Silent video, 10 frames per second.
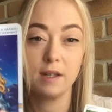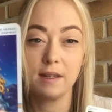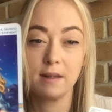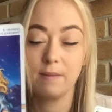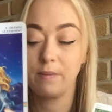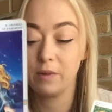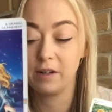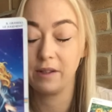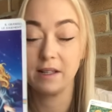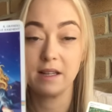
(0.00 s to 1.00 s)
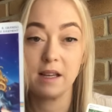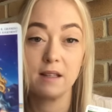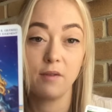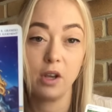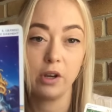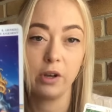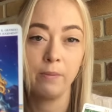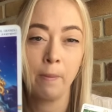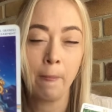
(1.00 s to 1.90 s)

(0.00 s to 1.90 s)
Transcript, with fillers: this whatever this is for you.